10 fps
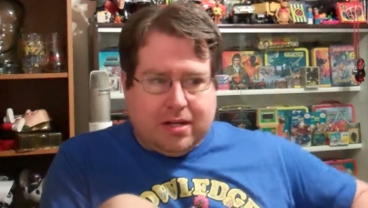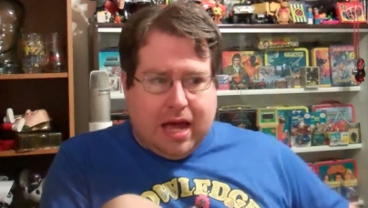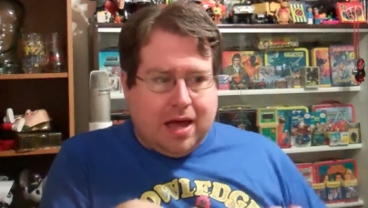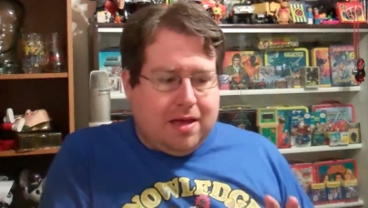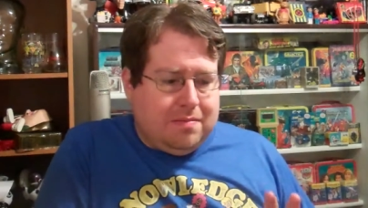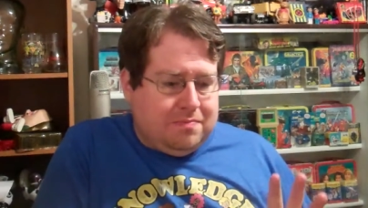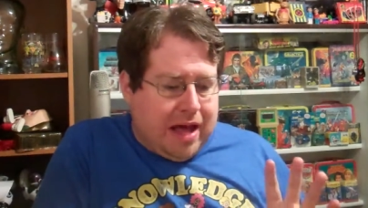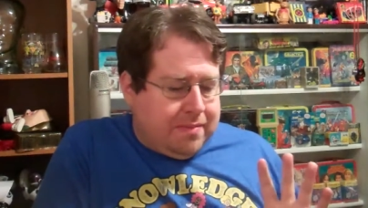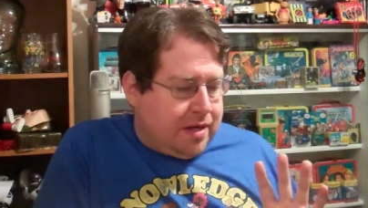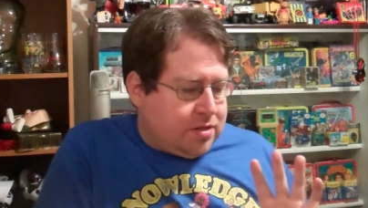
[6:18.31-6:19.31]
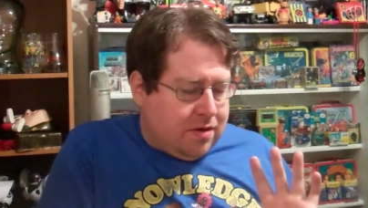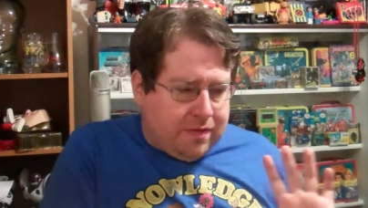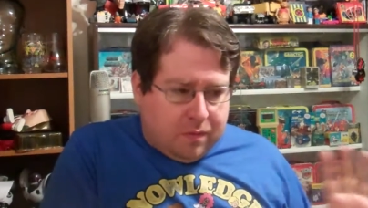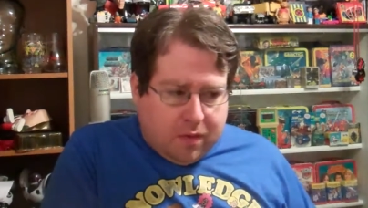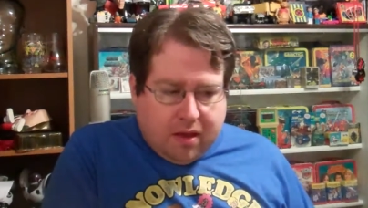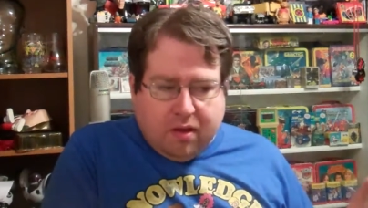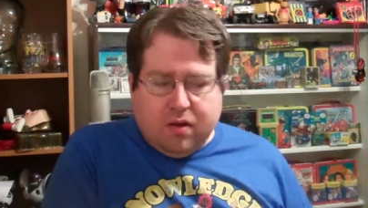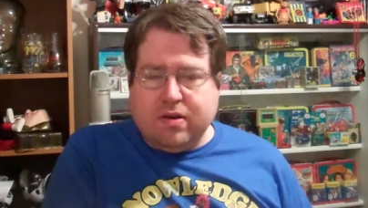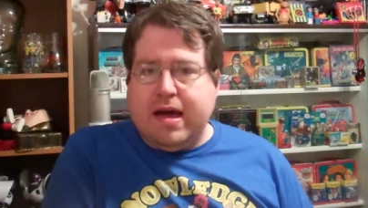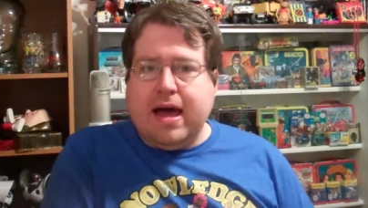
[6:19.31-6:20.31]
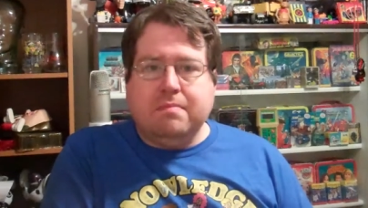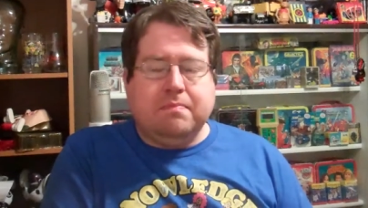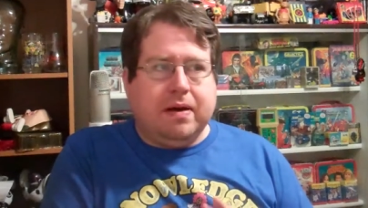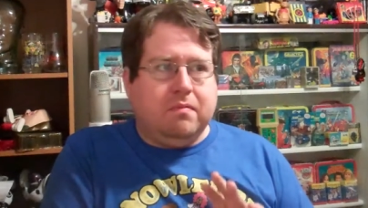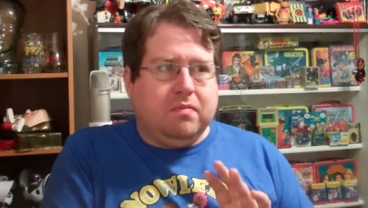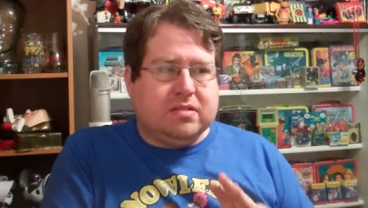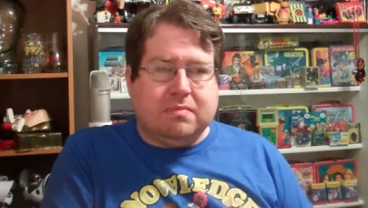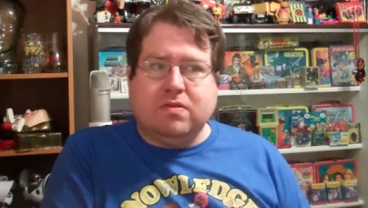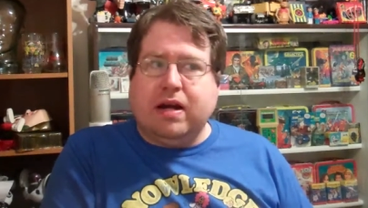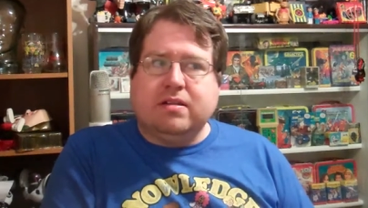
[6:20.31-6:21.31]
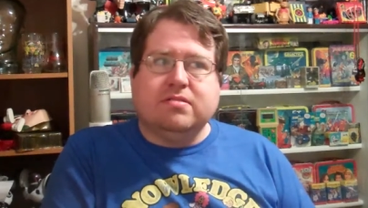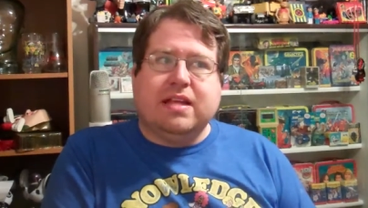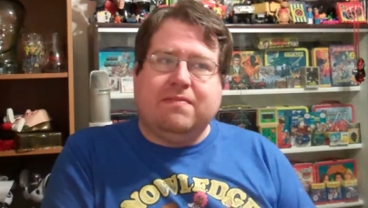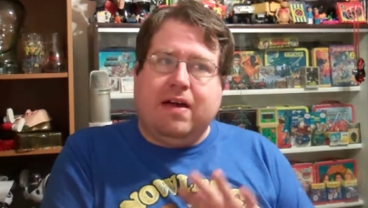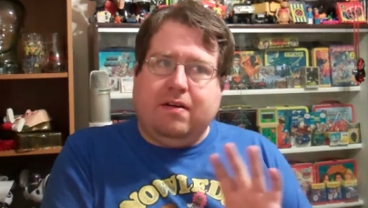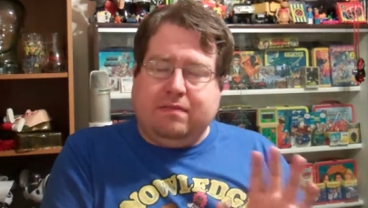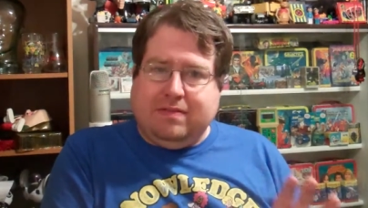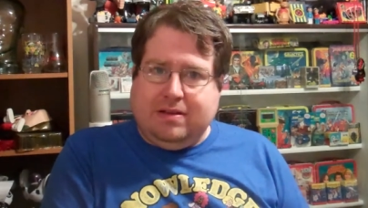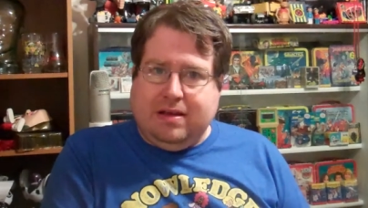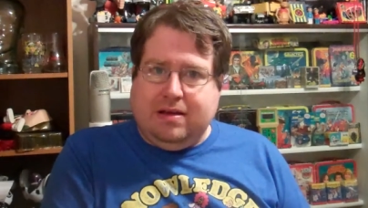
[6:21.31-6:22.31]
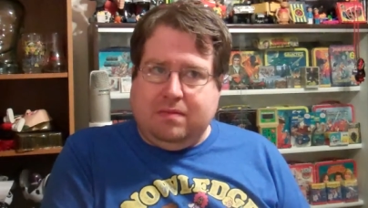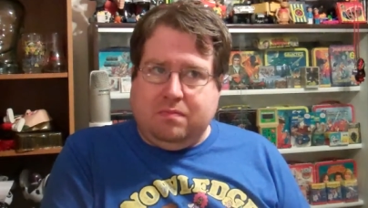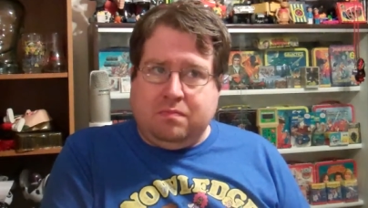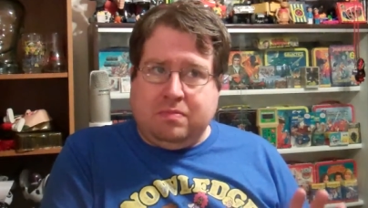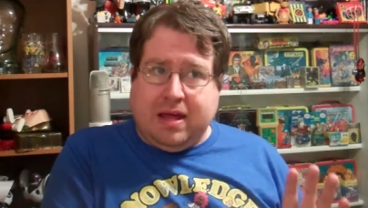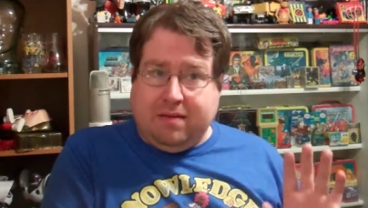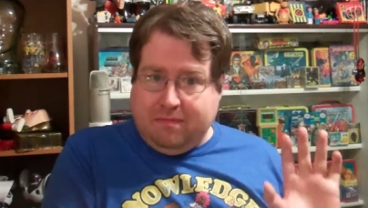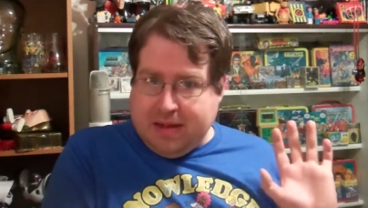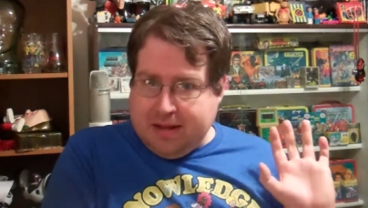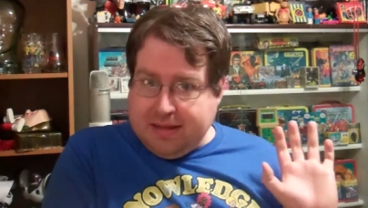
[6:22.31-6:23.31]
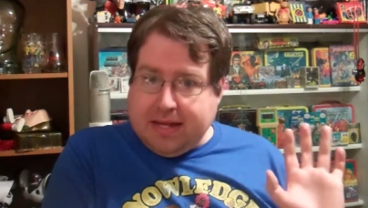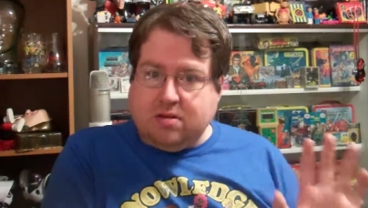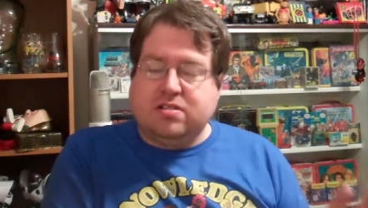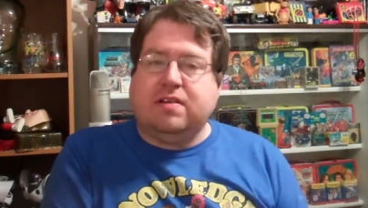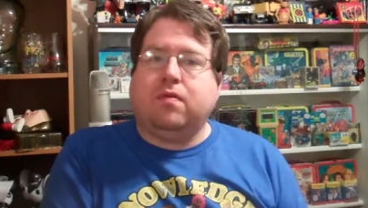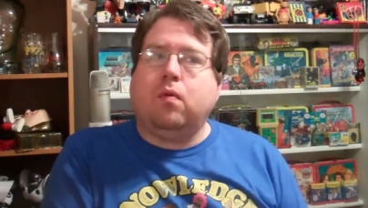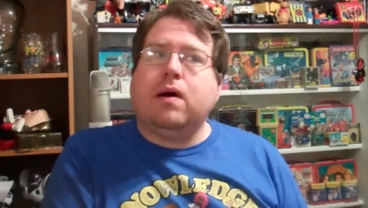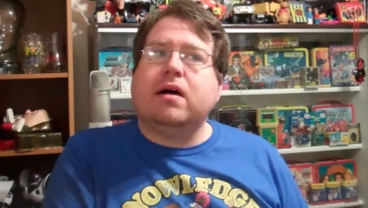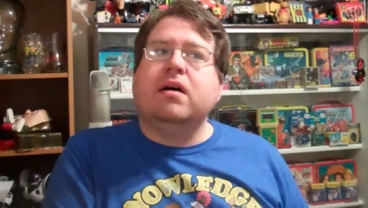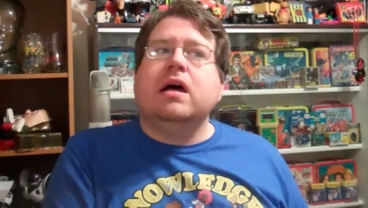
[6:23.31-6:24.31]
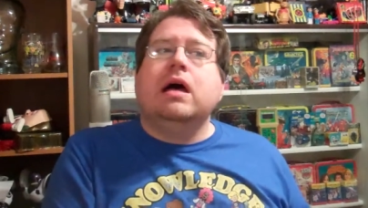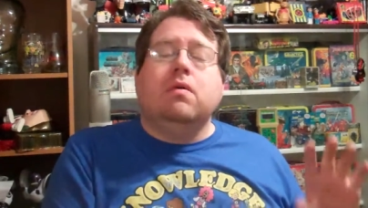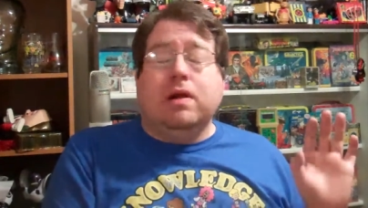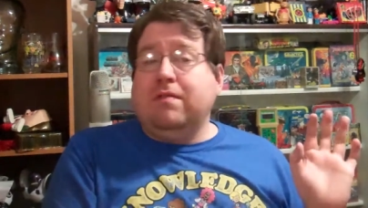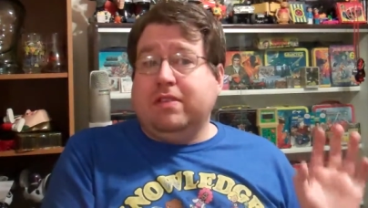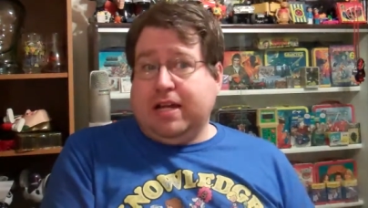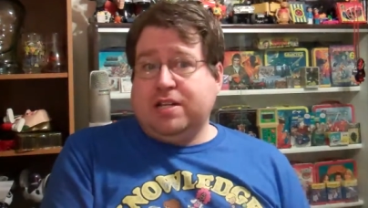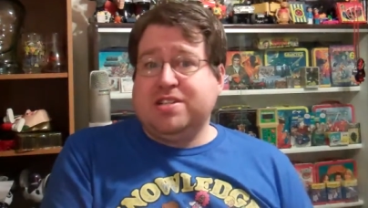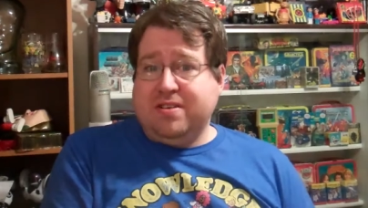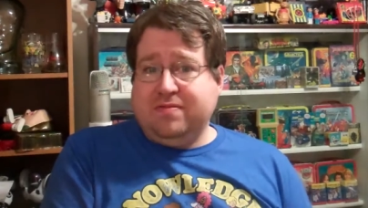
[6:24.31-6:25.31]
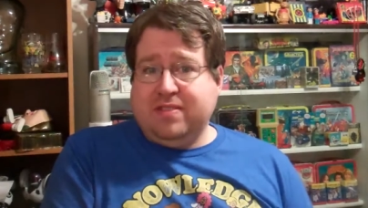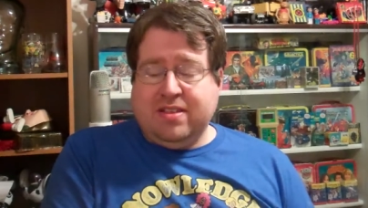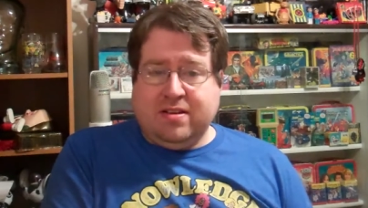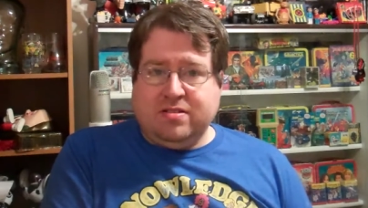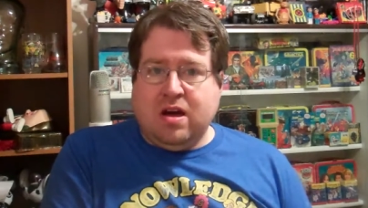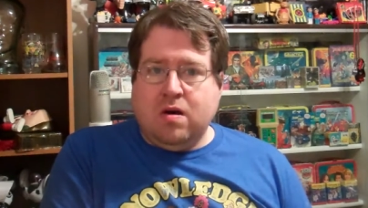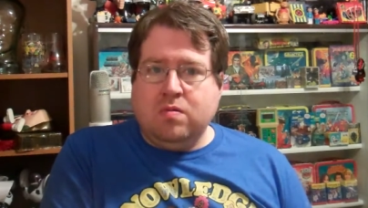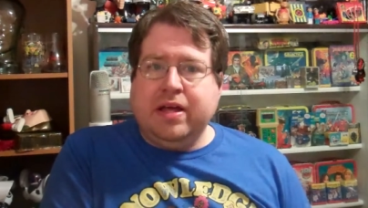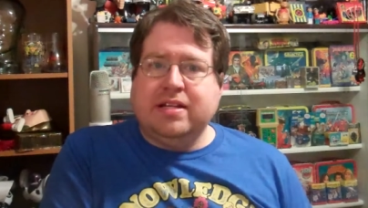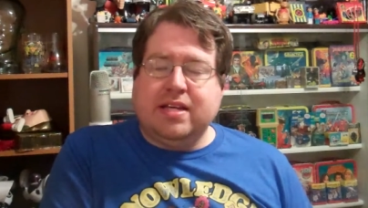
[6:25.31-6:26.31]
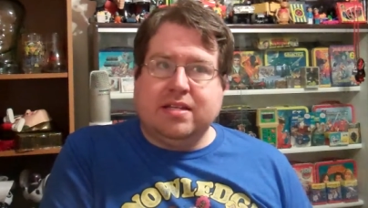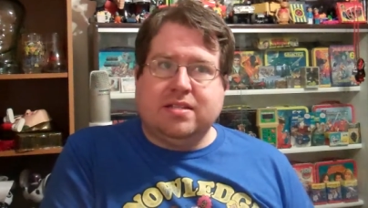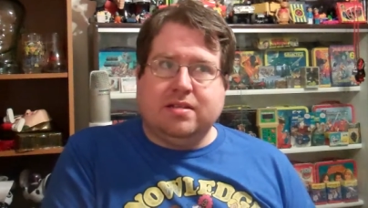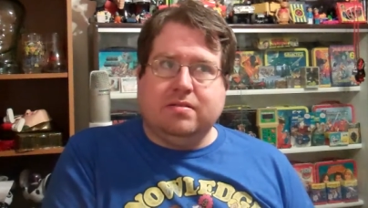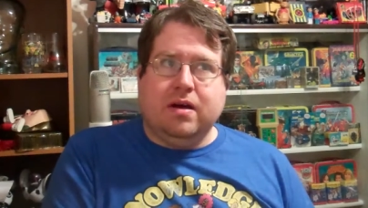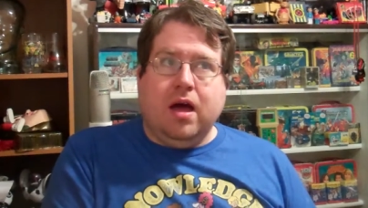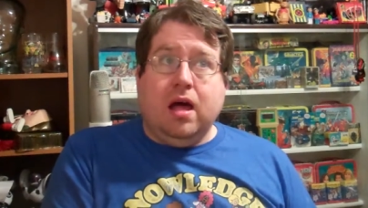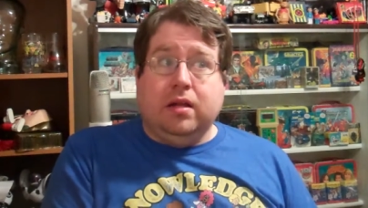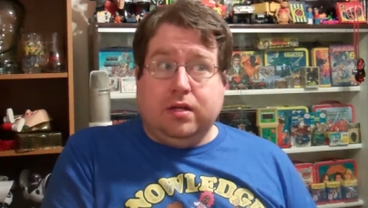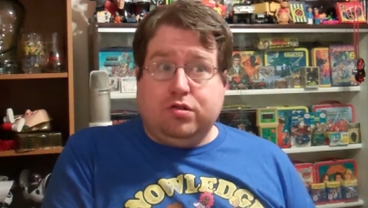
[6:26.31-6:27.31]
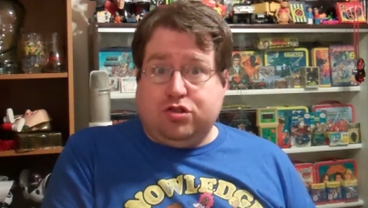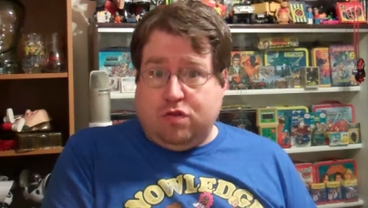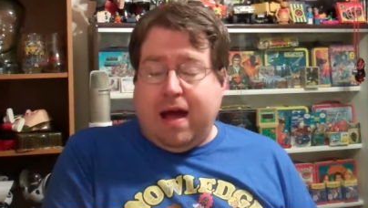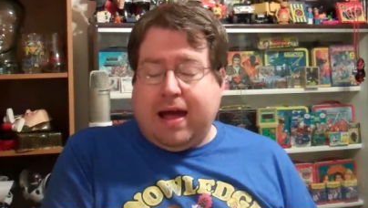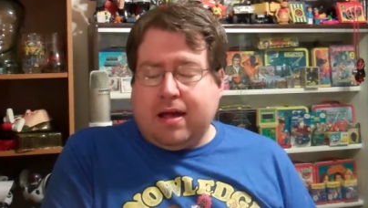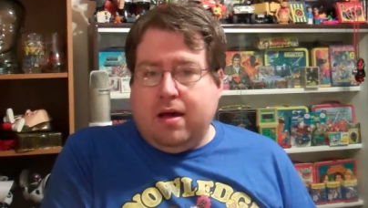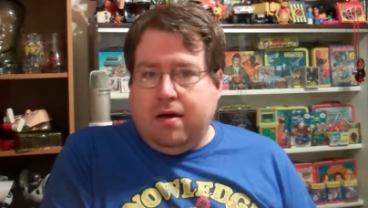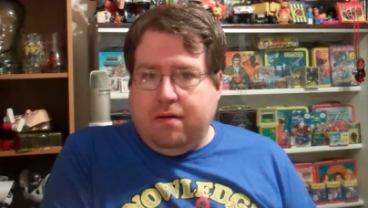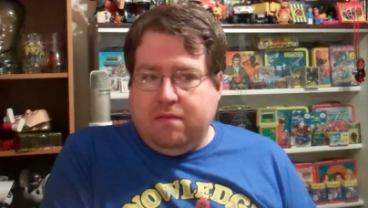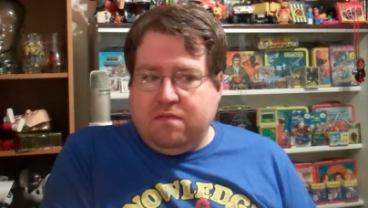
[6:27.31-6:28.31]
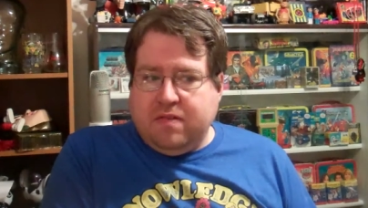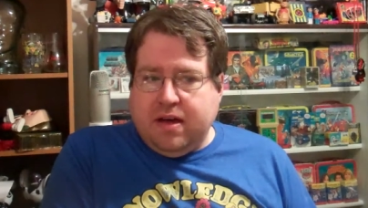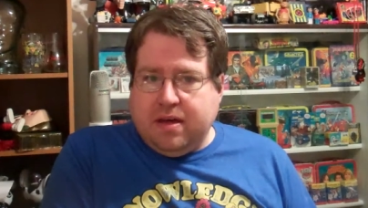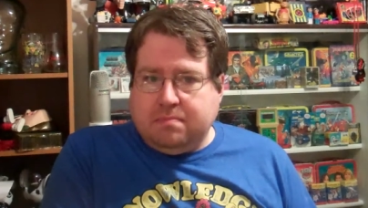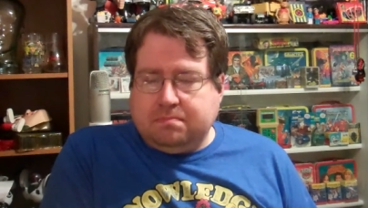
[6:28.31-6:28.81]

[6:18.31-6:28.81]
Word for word: Um, I'm not sure if he will or not, but some directors they've had uh, that have been in the industry for a while, whenever they shift their tone, they tend to lose track of uh,